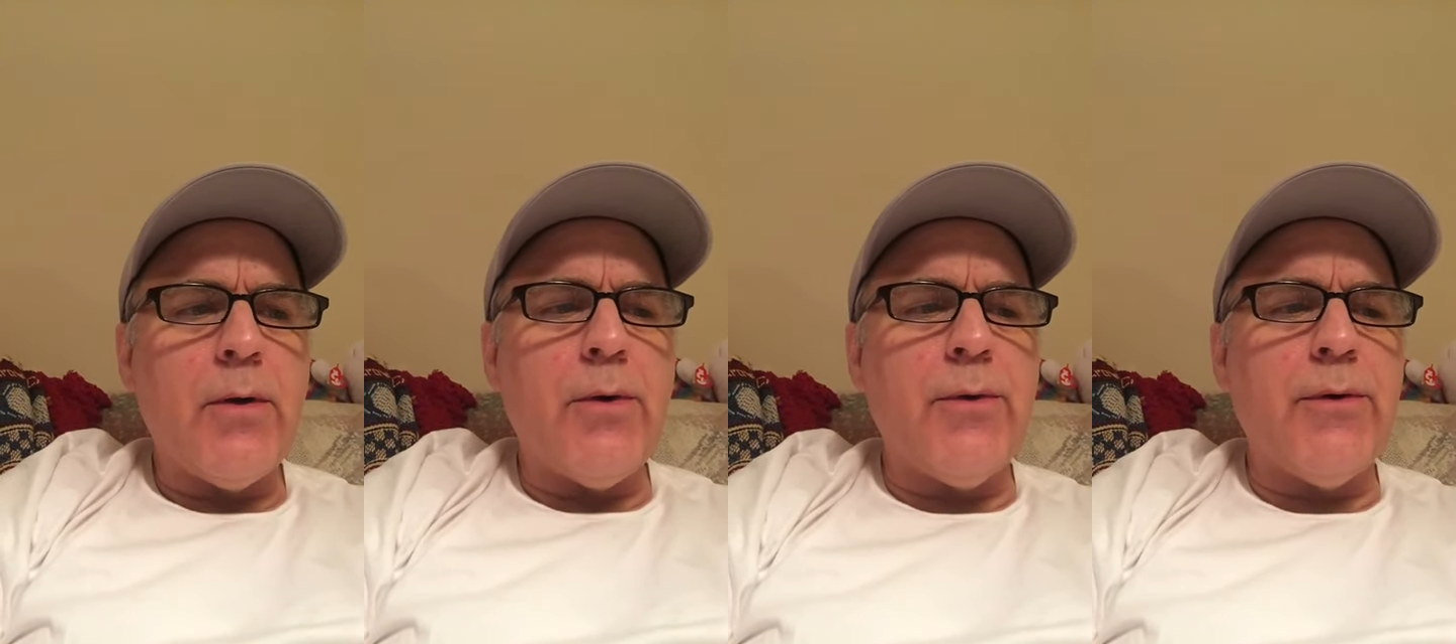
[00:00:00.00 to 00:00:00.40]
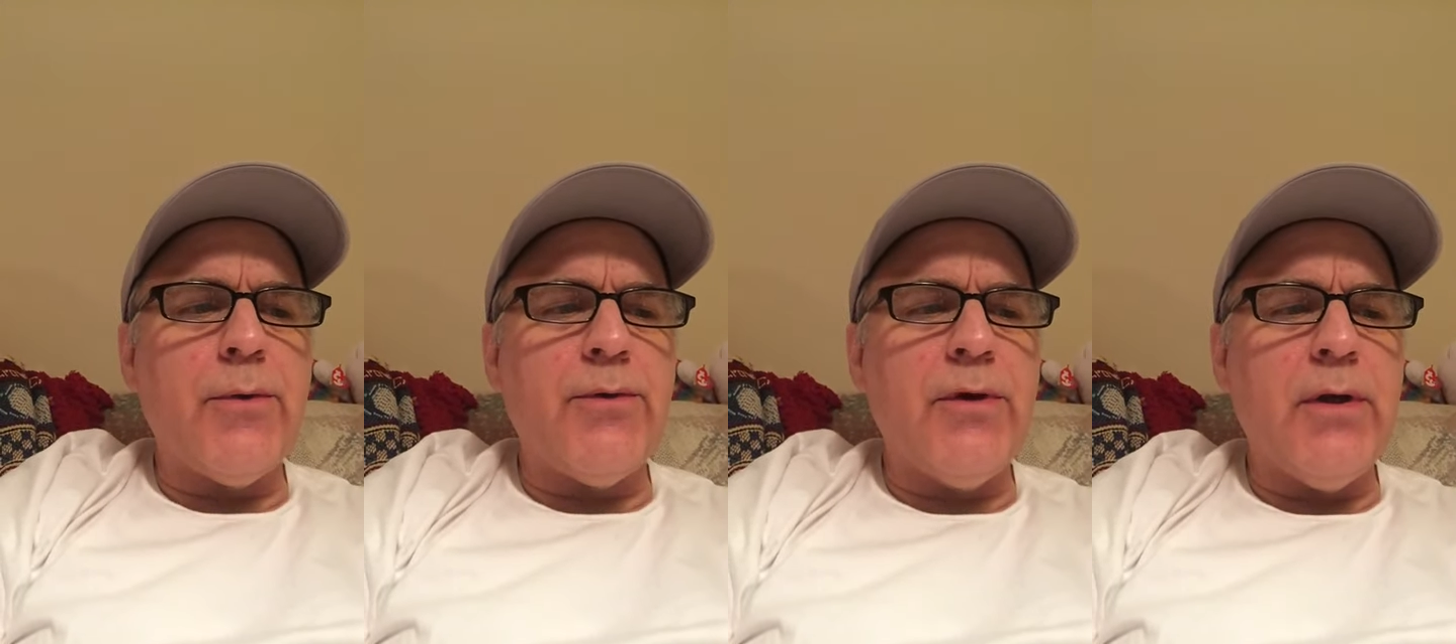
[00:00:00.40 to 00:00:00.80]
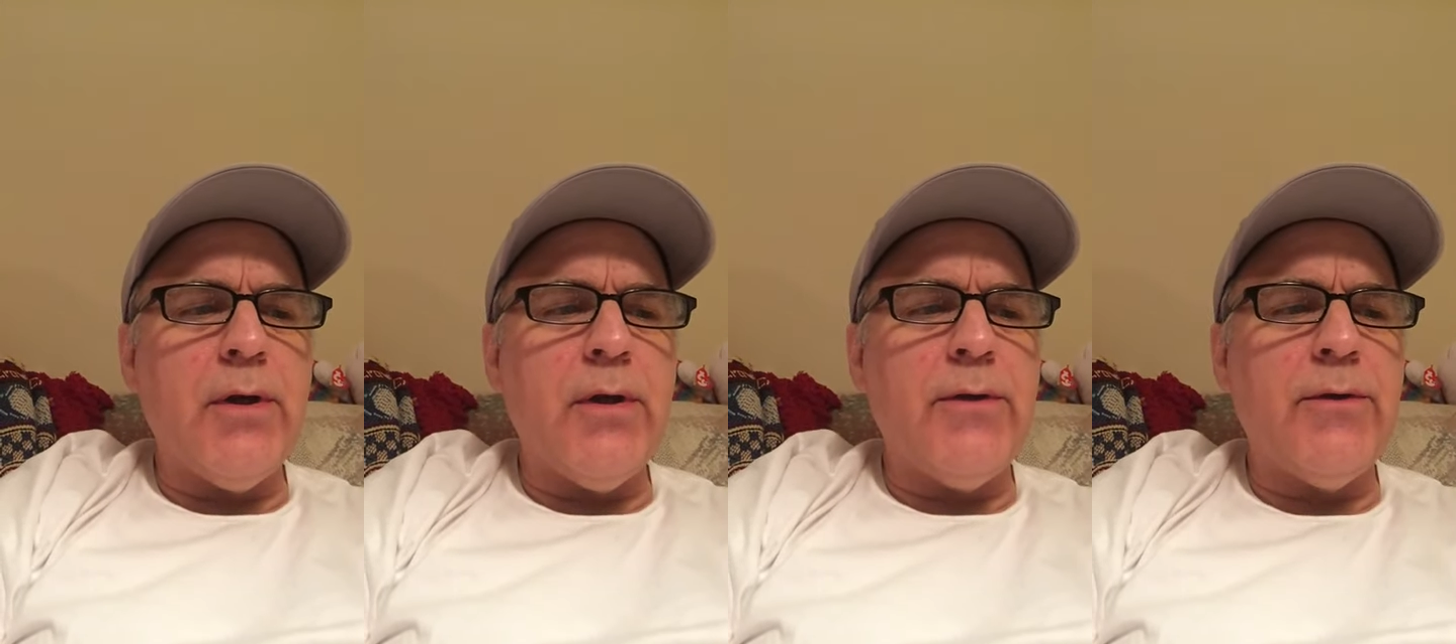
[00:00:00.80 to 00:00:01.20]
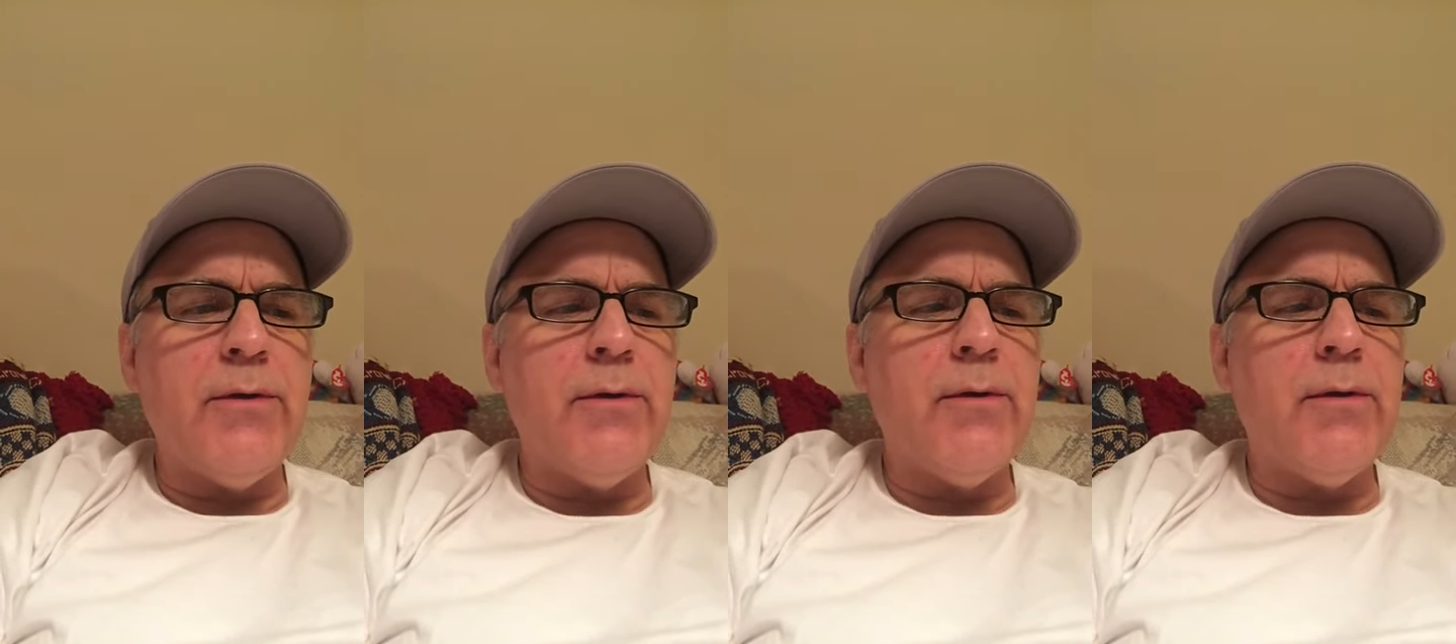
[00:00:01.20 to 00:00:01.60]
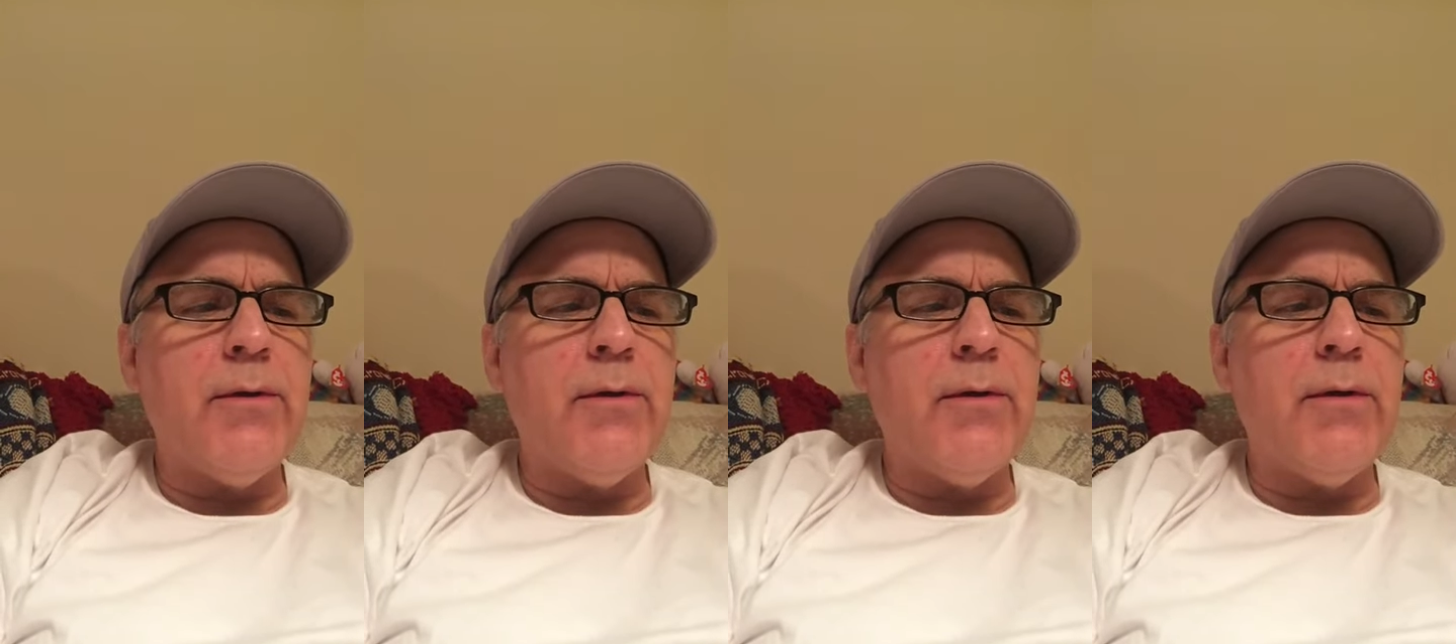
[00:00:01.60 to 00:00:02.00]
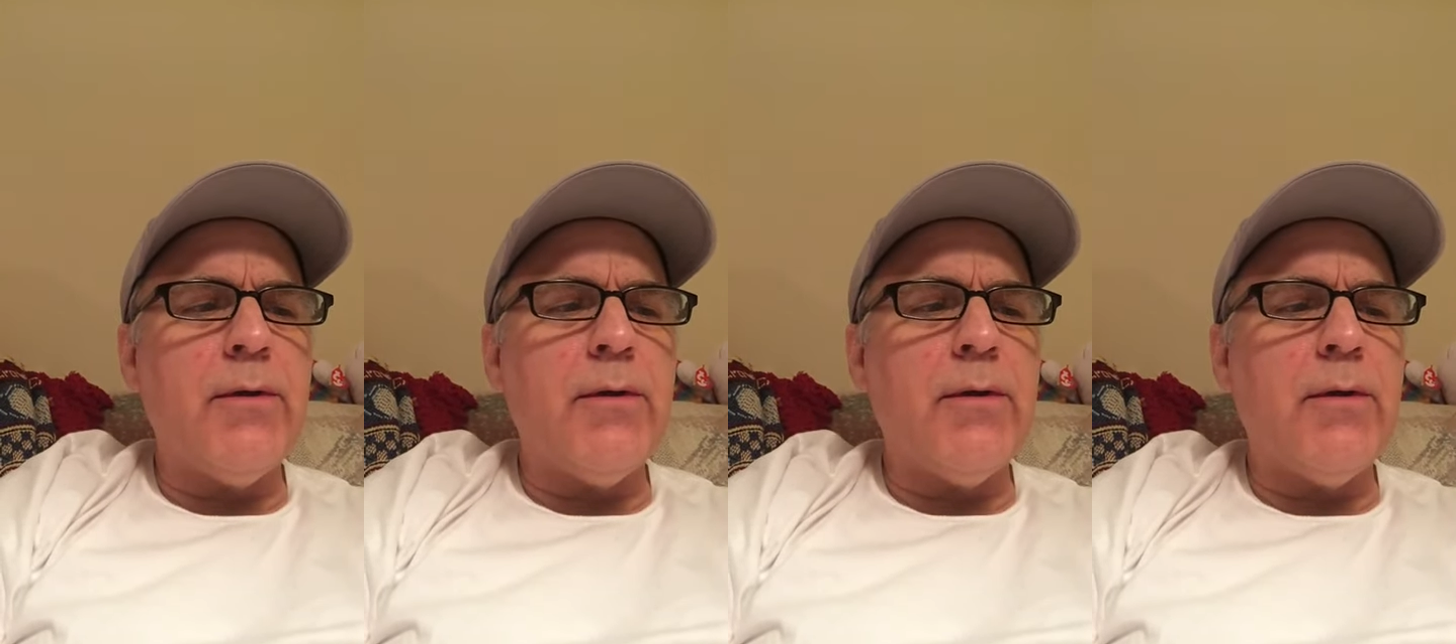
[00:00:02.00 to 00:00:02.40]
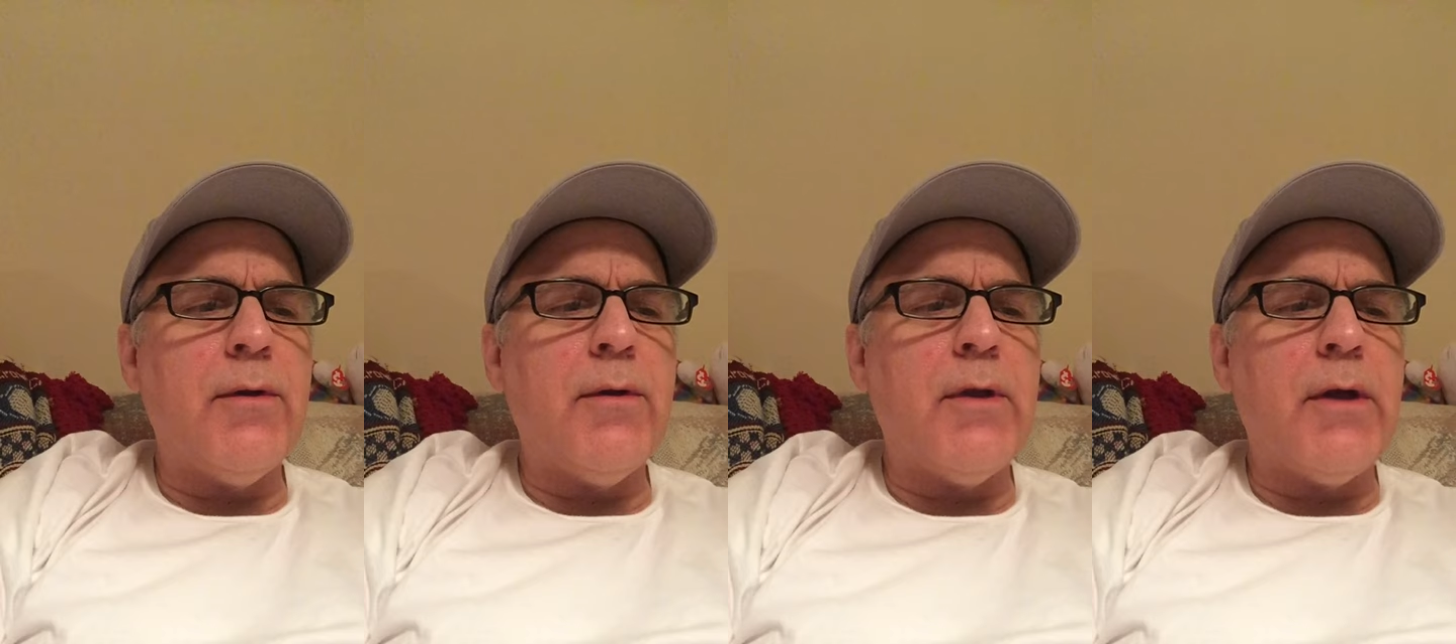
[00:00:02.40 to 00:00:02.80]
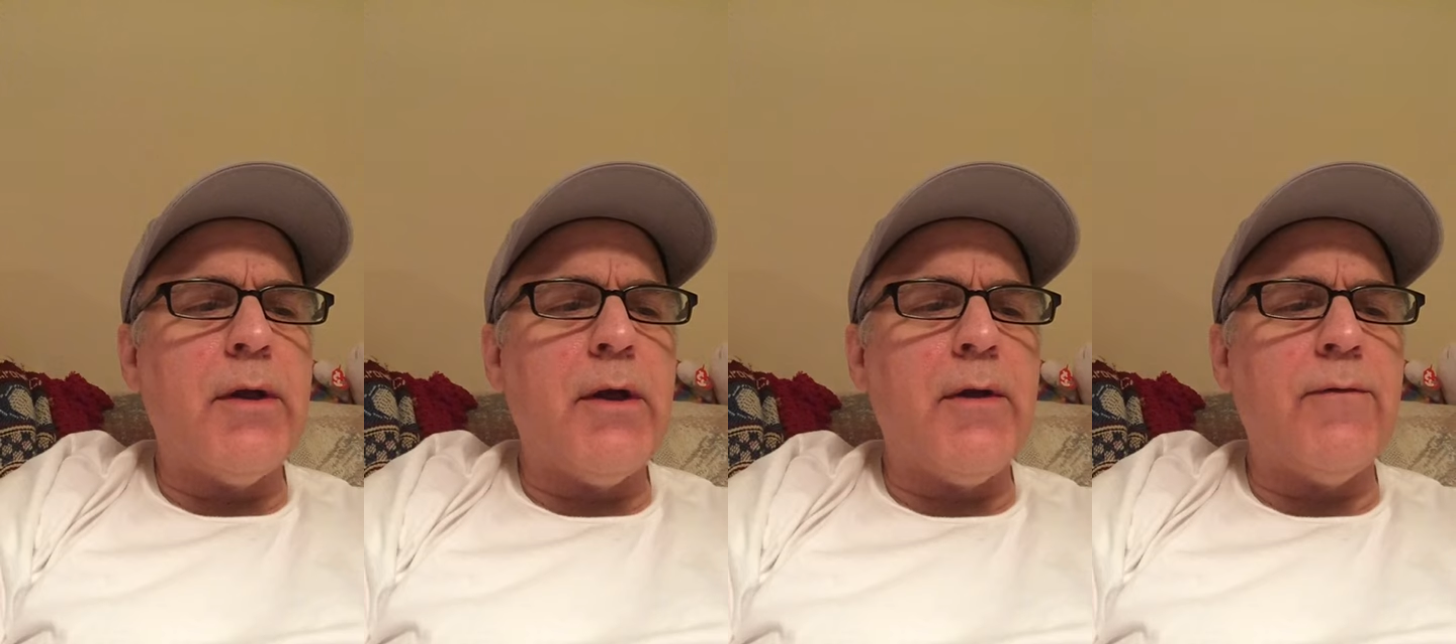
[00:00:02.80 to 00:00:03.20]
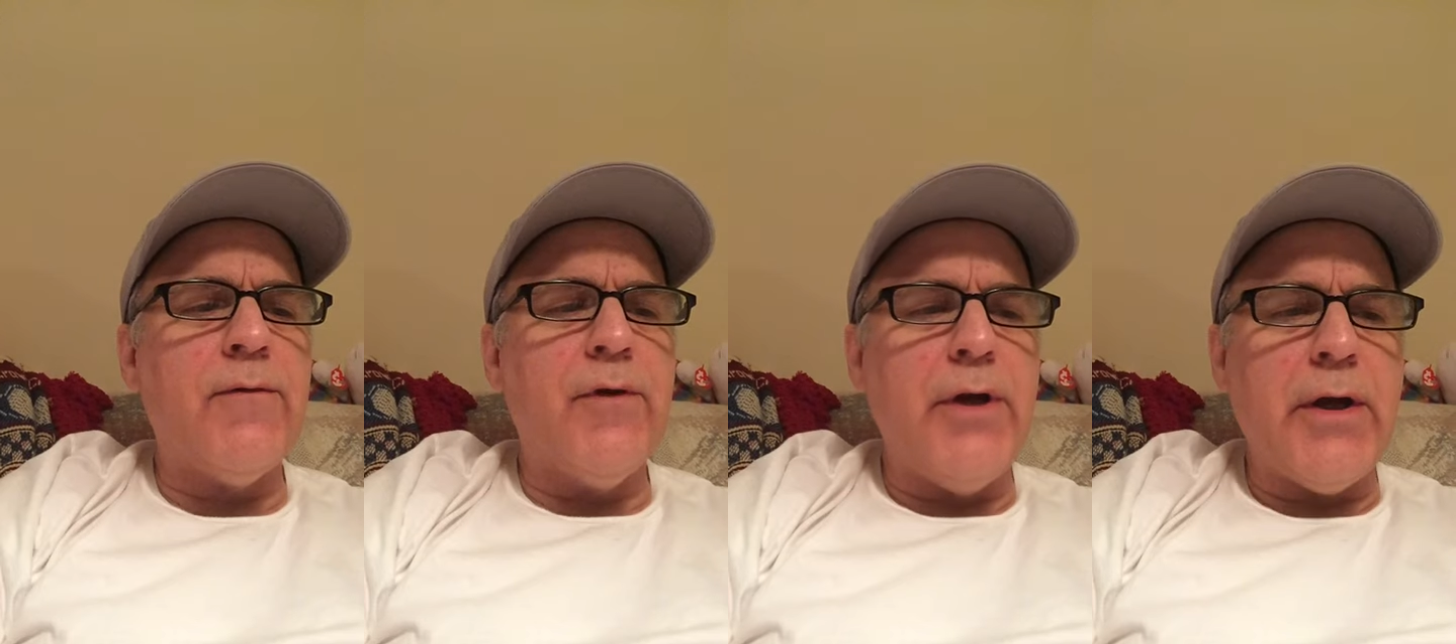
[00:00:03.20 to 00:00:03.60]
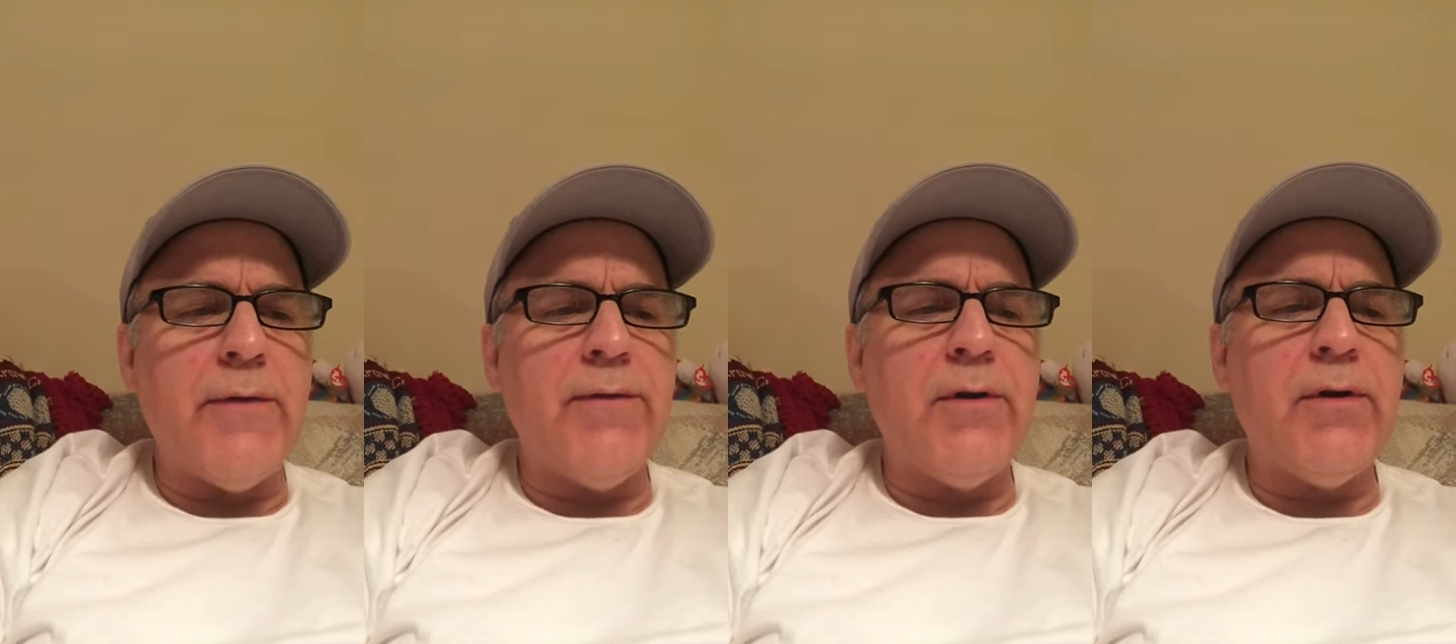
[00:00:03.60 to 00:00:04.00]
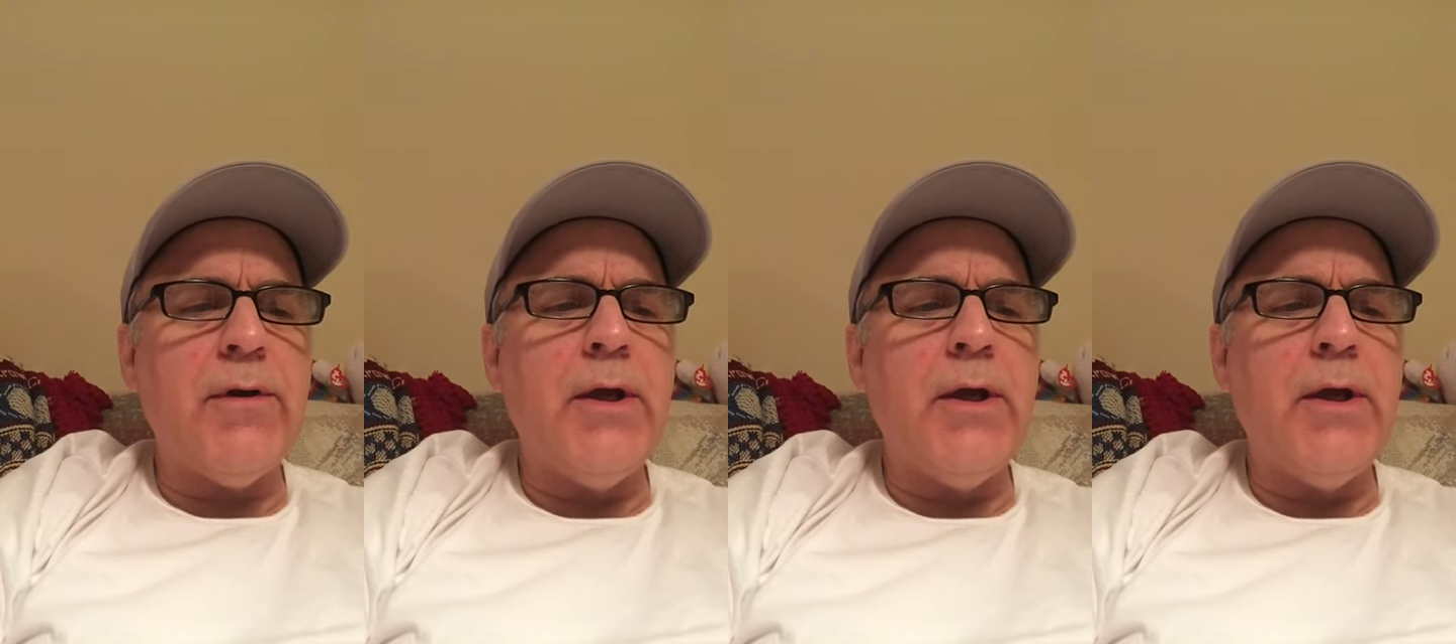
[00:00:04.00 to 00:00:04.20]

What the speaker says: All those days that have left